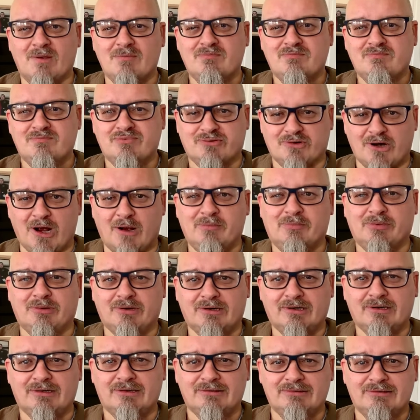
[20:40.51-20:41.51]

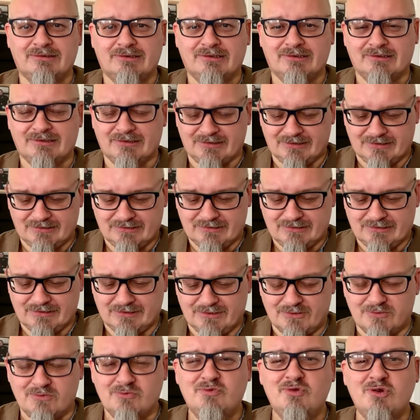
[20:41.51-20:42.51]
proper,
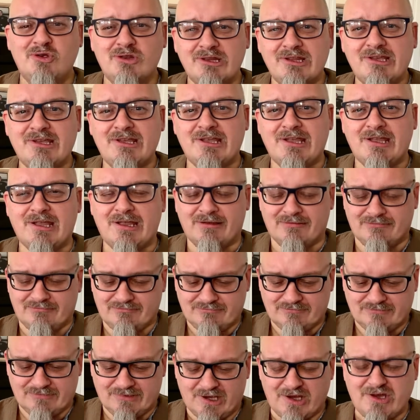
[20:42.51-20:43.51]
woolly
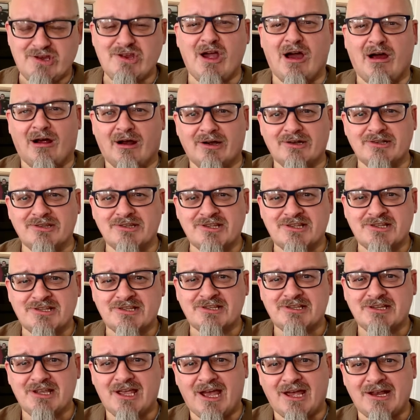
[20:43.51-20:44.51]

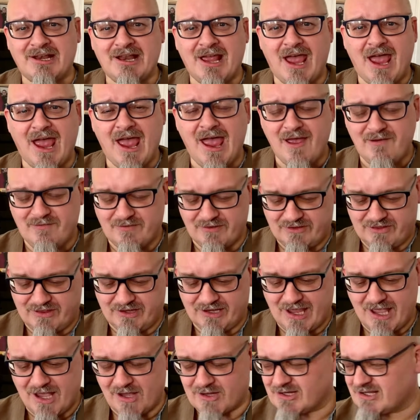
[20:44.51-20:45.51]
yarns and
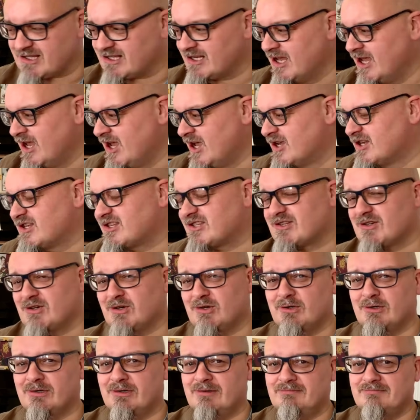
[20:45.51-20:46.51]
everything else.
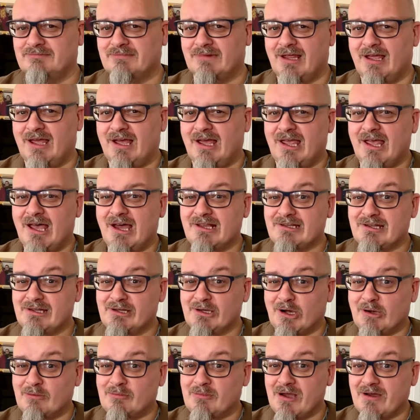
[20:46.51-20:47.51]
So I had a
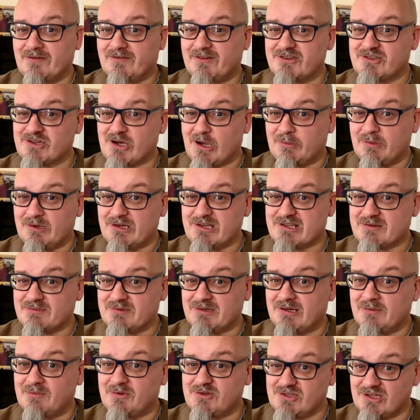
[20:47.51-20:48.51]
little bit of a shopping
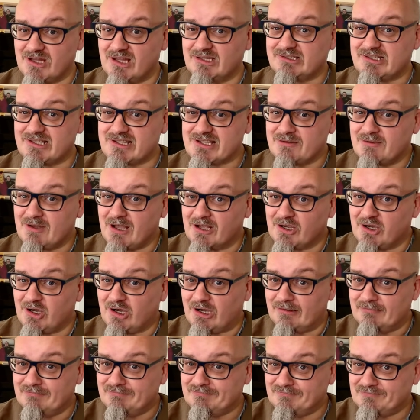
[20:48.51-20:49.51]
spree. Would you like to see what I
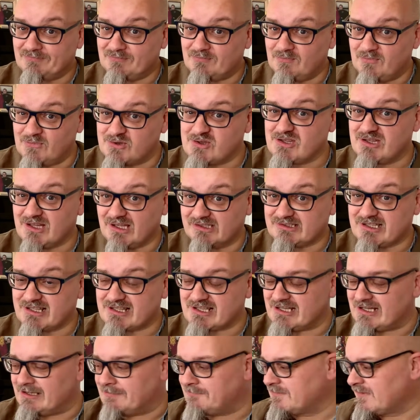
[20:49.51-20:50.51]
got? Would you like to
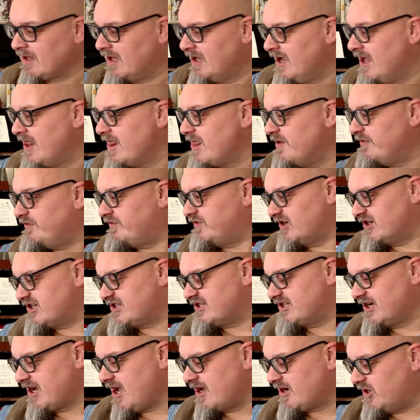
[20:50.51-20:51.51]
see? The first
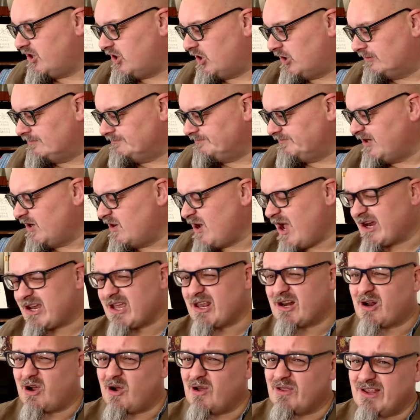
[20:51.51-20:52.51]
thing I got, now I could
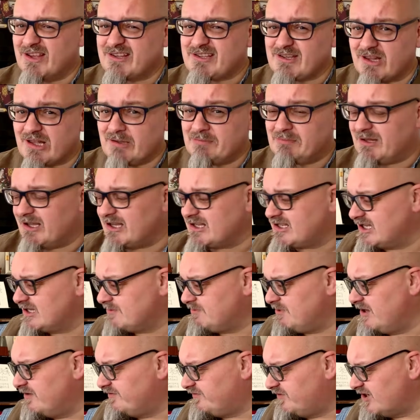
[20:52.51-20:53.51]
have got this other places,
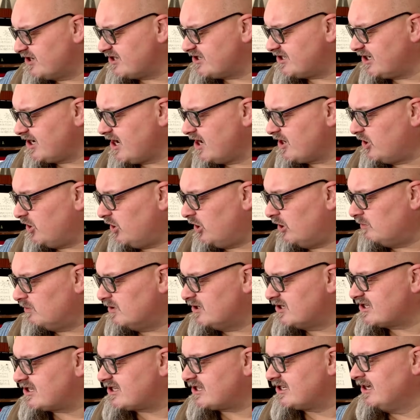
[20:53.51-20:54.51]
but the first thing I got
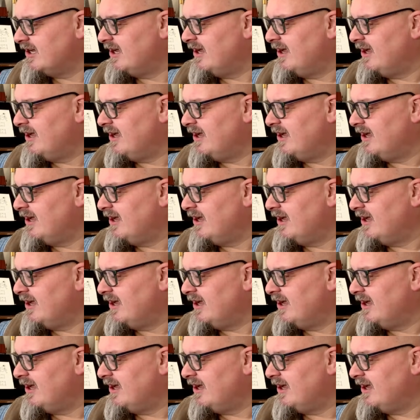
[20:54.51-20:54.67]
was,